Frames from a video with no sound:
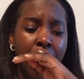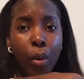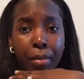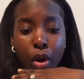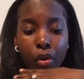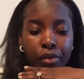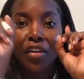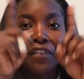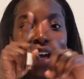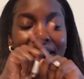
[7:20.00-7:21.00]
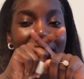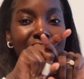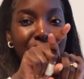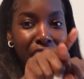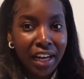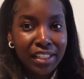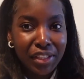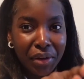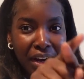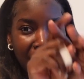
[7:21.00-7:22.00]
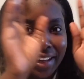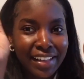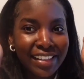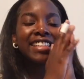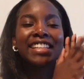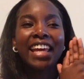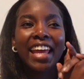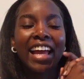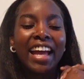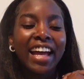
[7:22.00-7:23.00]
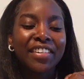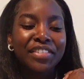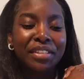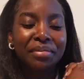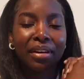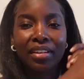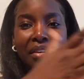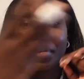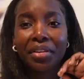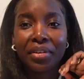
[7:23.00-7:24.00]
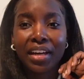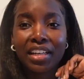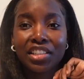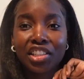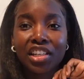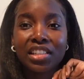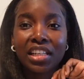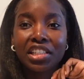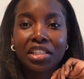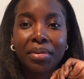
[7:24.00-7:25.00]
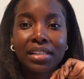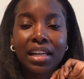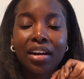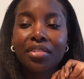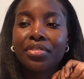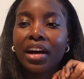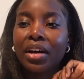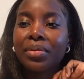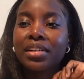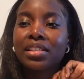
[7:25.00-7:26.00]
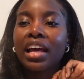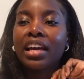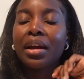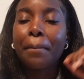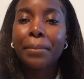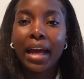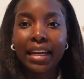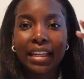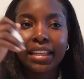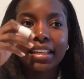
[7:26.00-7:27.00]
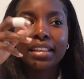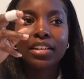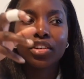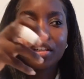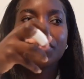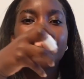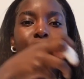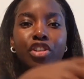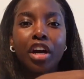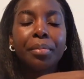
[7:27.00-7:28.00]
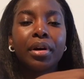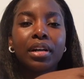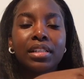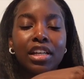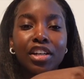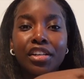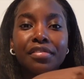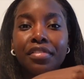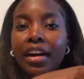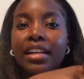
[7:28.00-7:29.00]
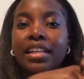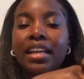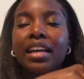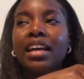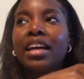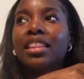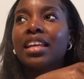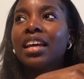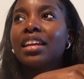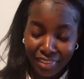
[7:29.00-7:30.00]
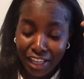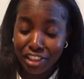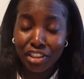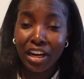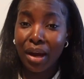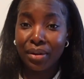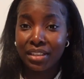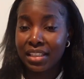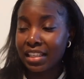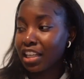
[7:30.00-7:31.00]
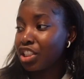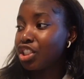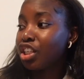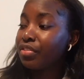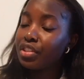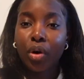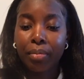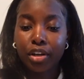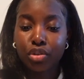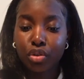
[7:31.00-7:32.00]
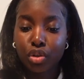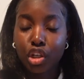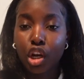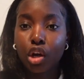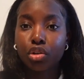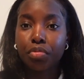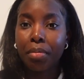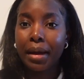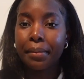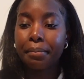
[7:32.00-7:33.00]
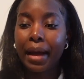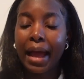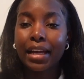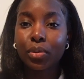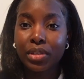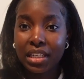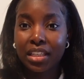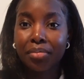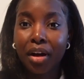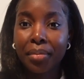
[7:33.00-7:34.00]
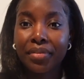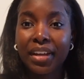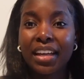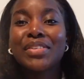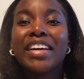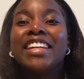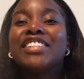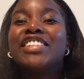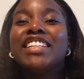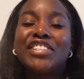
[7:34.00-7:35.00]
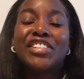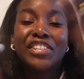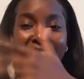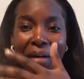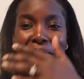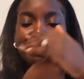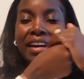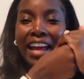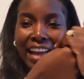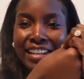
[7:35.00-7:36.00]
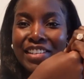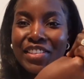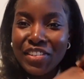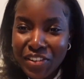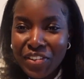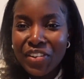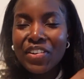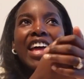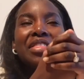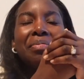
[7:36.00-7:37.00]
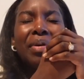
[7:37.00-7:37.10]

but we boo. First things first though, guys, today I have to, oh yeah, by the way, I just injured myself. I was like panickingly looking for my tripod because I couldn't find it, and then I just don't know how I did this. I shoved one of my drawers closed but my hand was still at the bottom of it, so I literally trapped my hand in the door and the